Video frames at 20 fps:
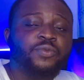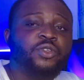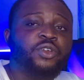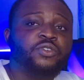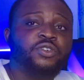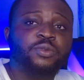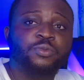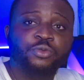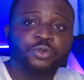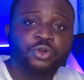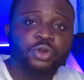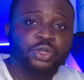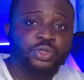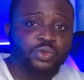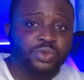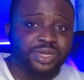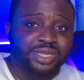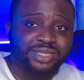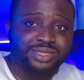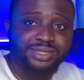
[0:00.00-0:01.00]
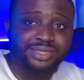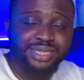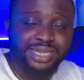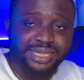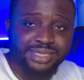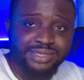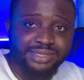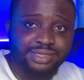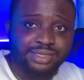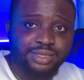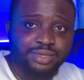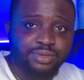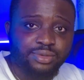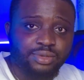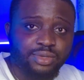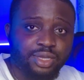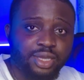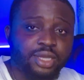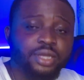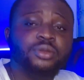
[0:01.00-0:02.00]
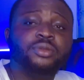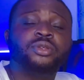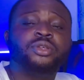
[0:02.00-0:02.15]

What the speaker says: of the product when it gets here. Okay,